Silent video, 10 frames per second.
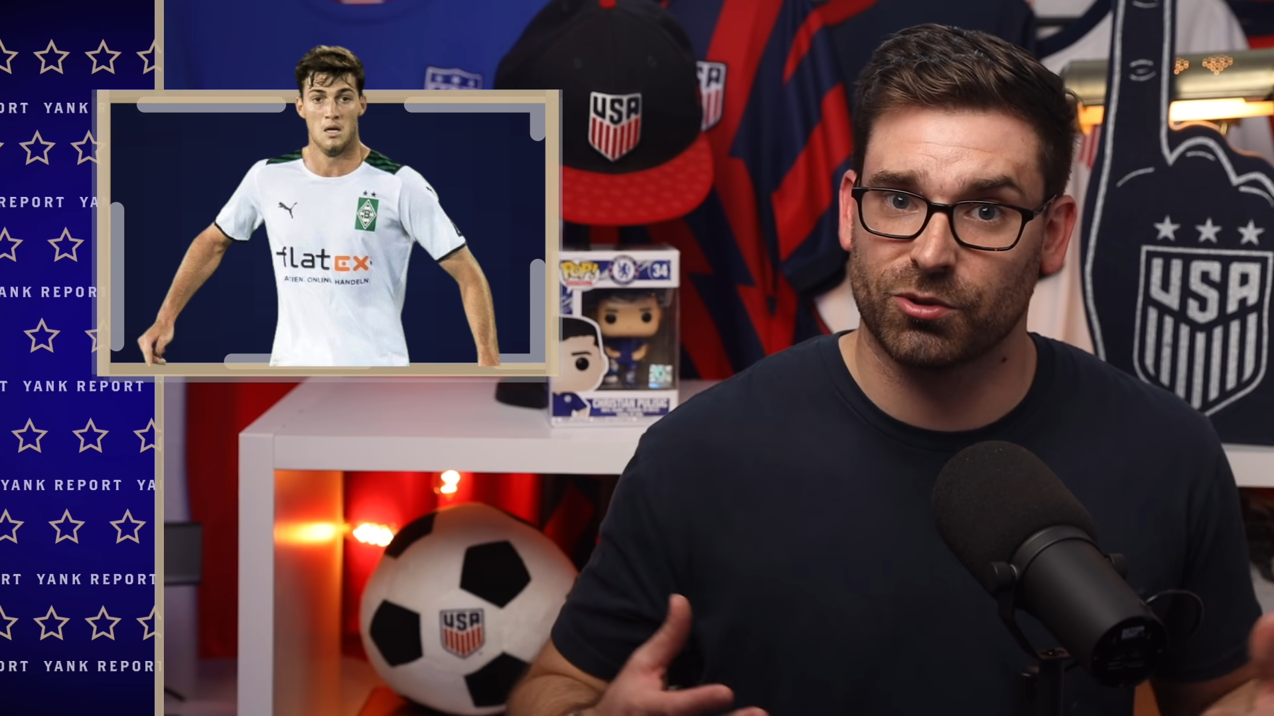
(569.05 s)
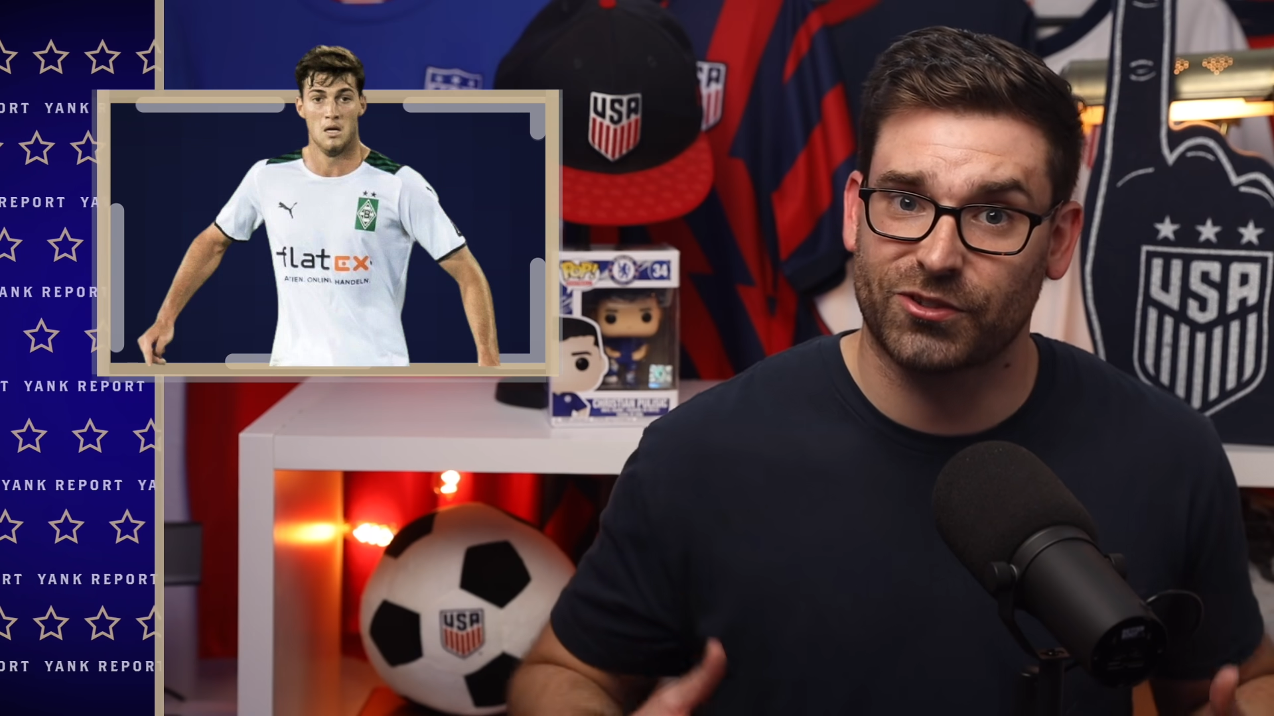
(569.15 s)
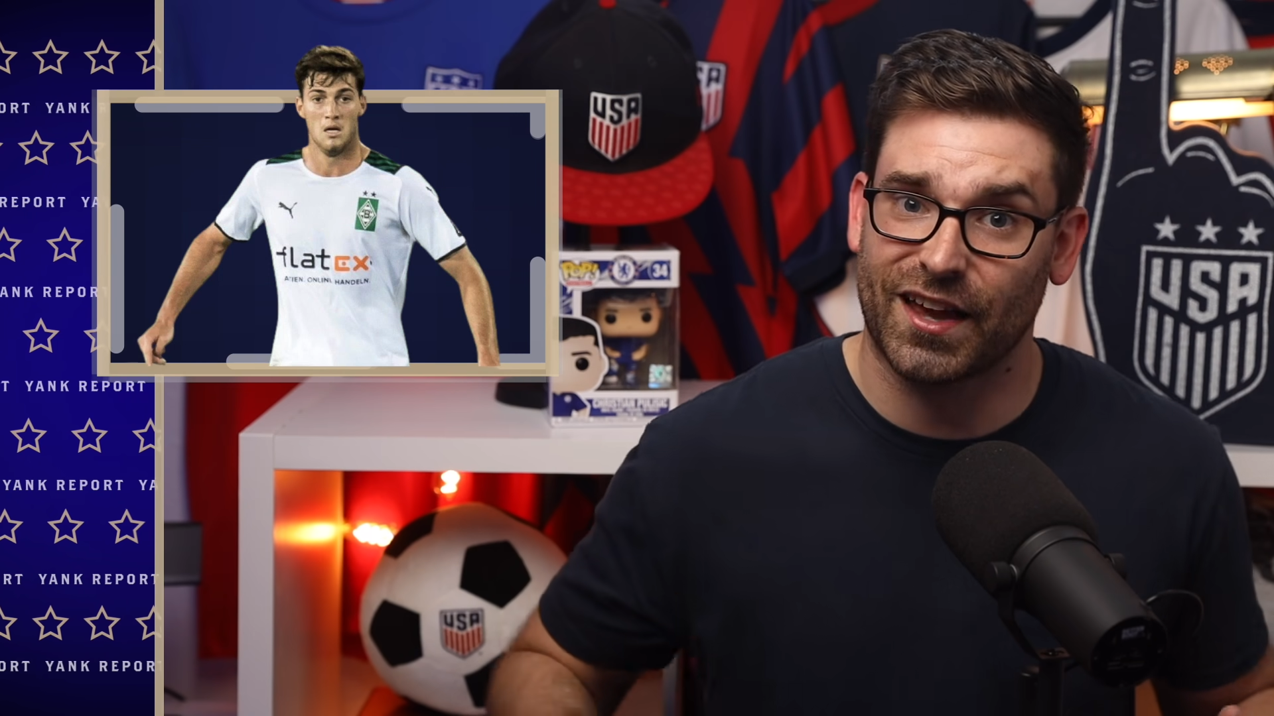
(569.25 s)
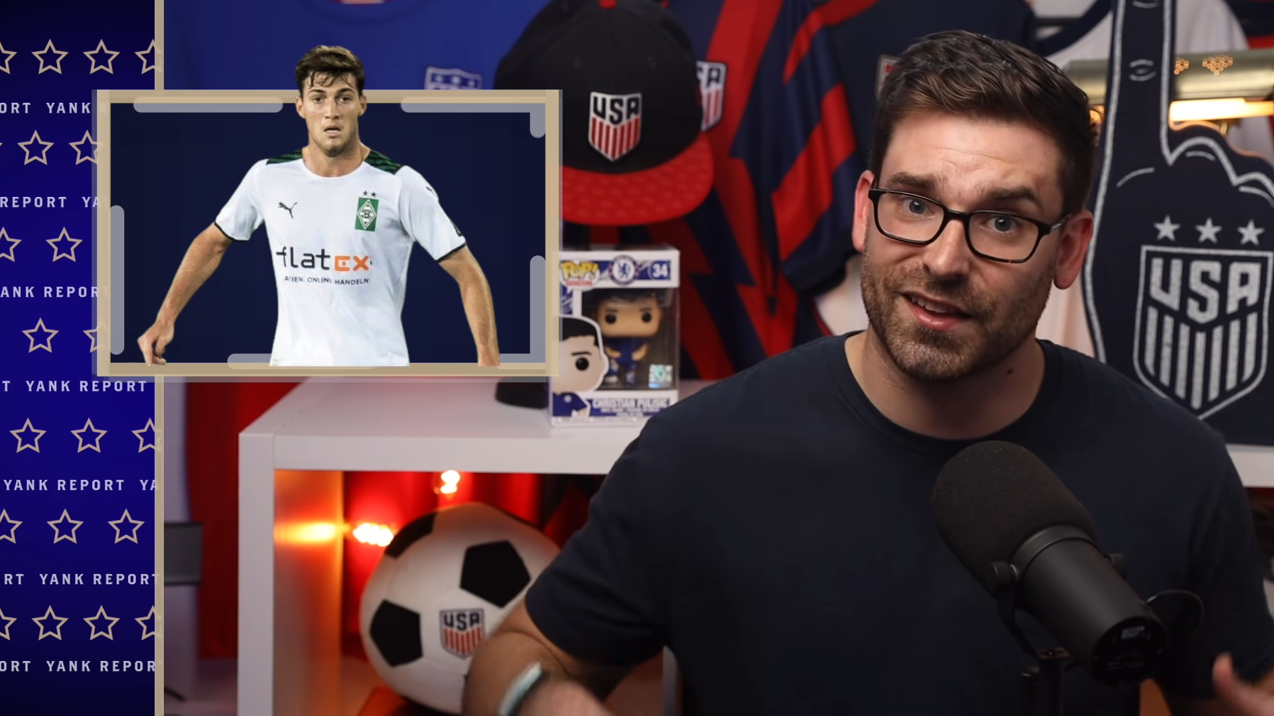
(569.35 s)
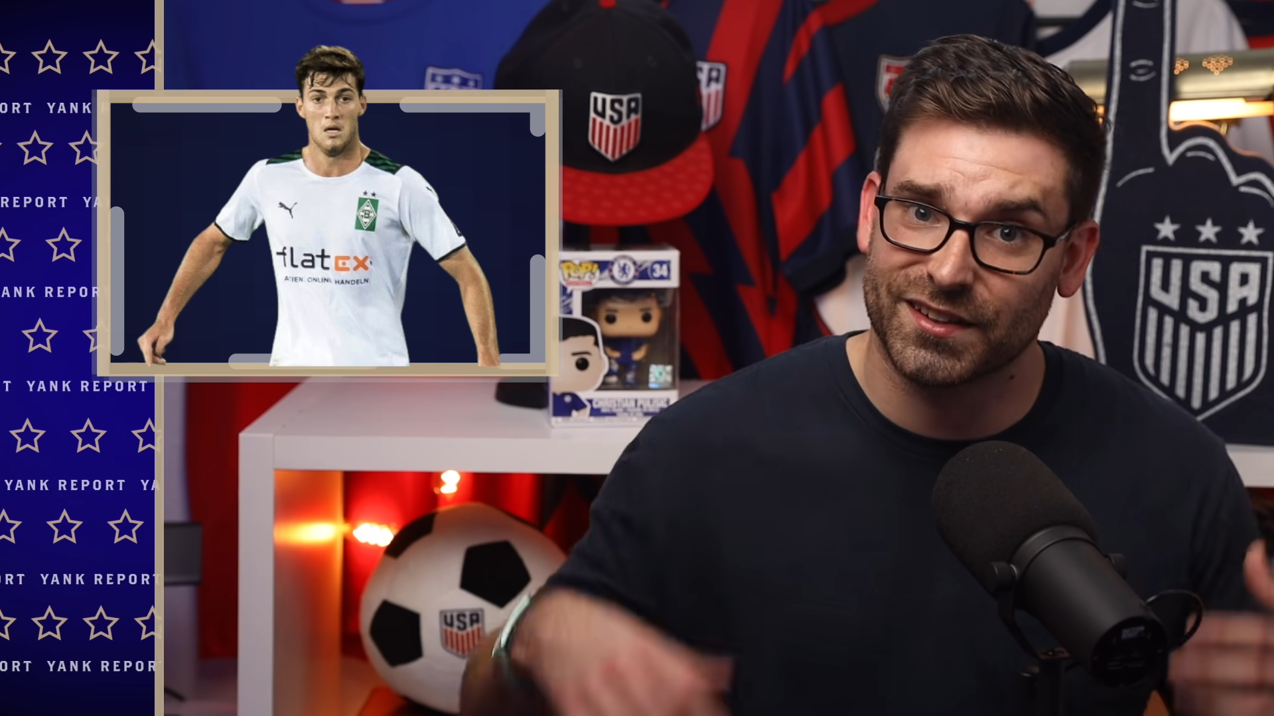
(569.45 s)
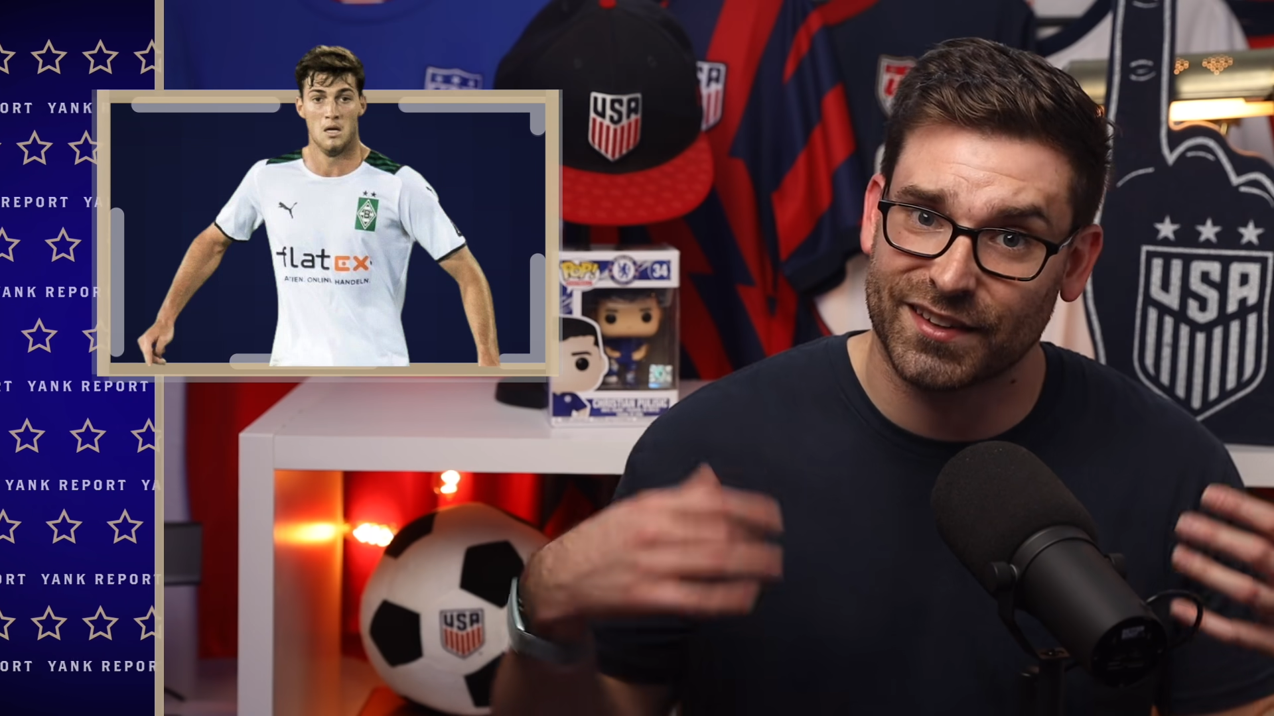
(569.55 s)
Scally